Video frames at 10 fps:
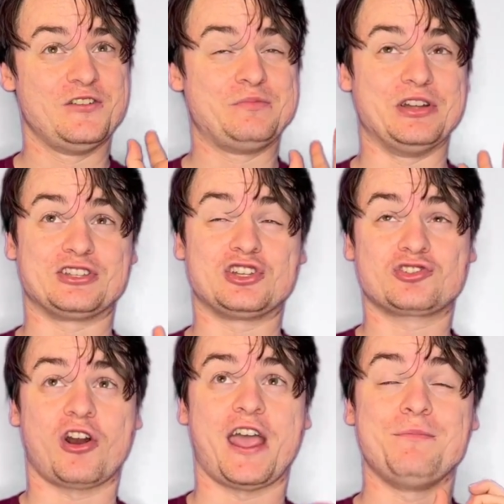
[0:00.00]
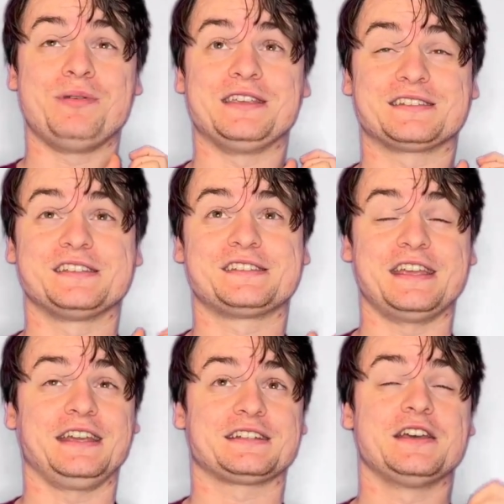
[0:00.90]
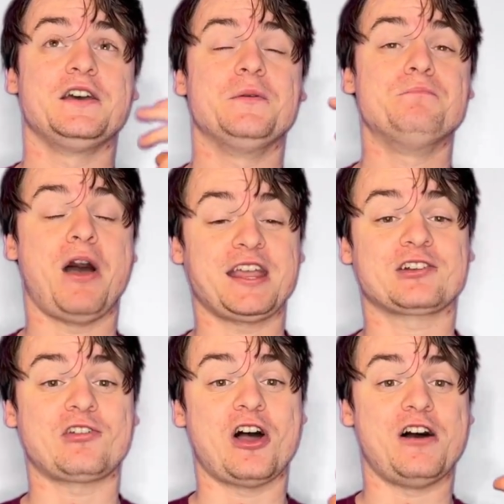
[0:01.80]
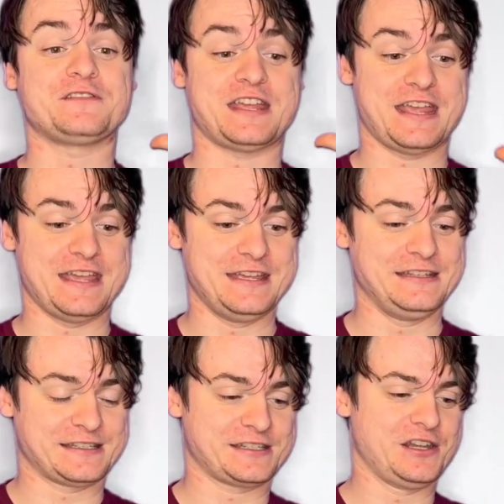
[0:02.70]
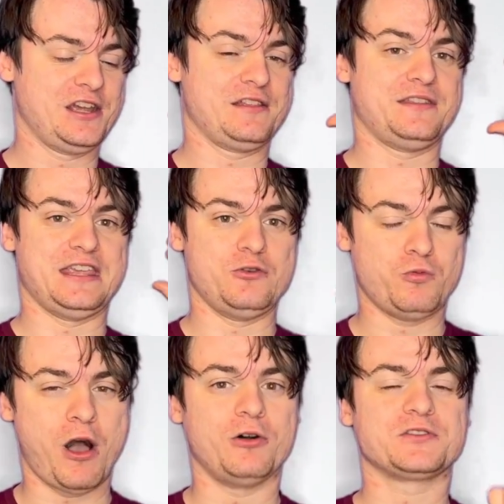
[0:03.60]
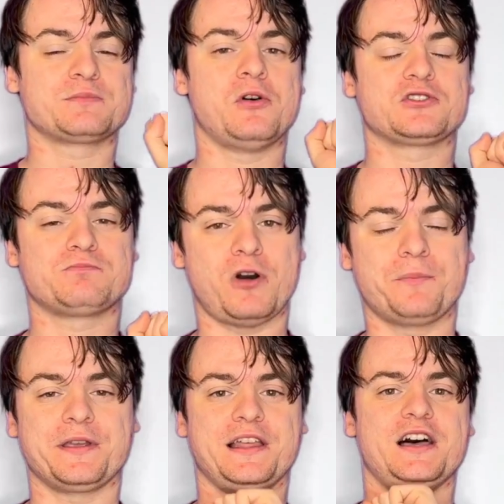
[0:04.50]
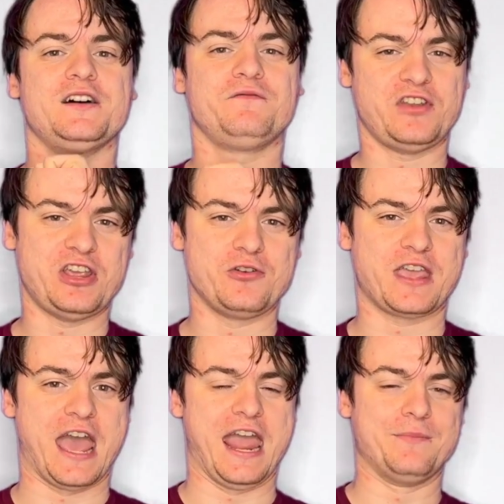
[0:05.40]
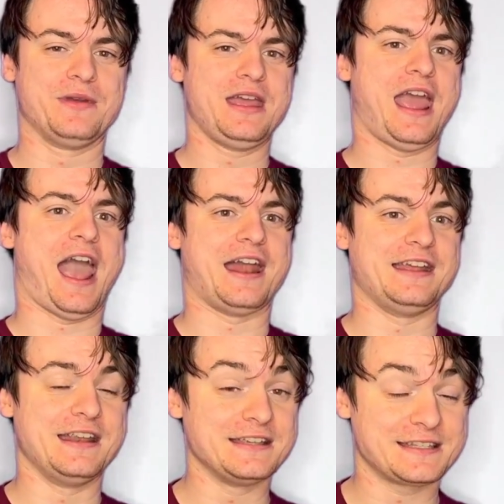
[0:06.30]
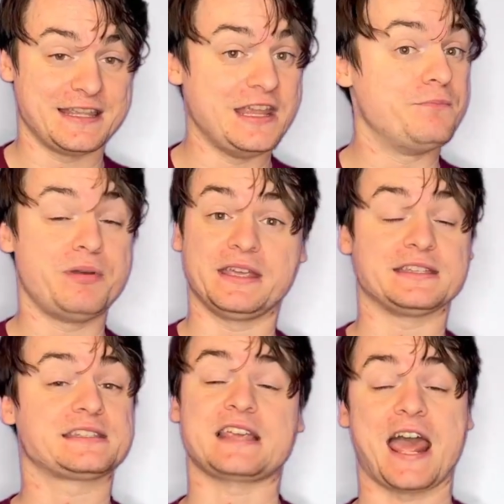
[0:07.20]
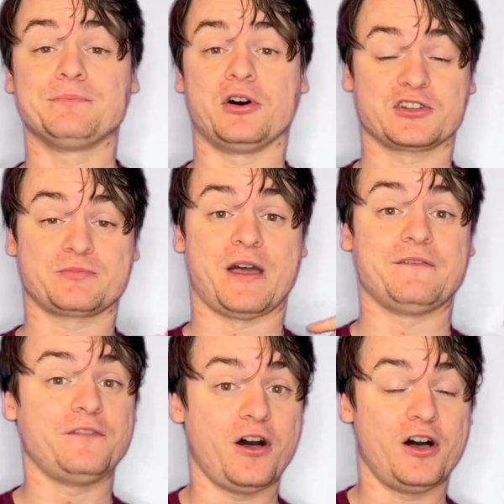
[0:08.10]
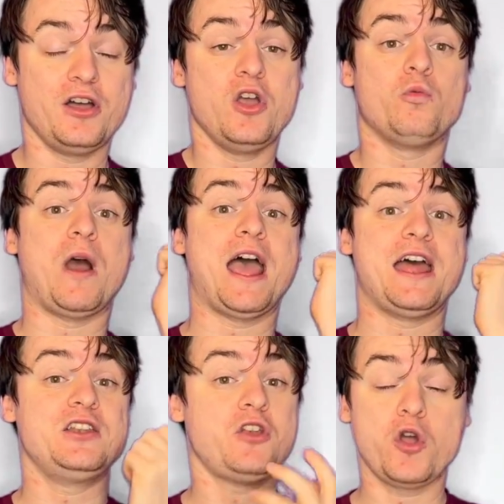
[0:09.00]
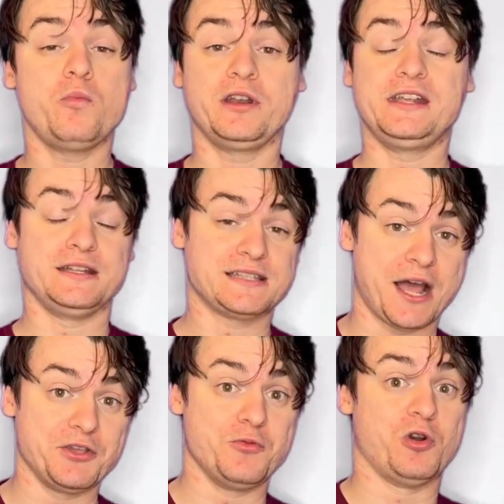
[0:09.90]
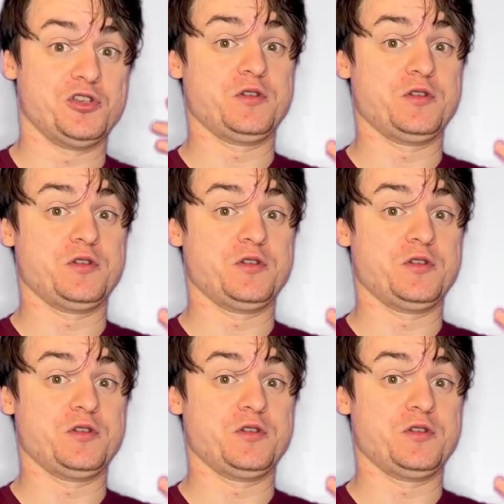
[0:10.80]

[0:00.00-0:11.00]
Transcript: but to try and be succinct, Minecraft is the world's most popular video game, and it is the biggest sandbox by far, where nobody can tell you what you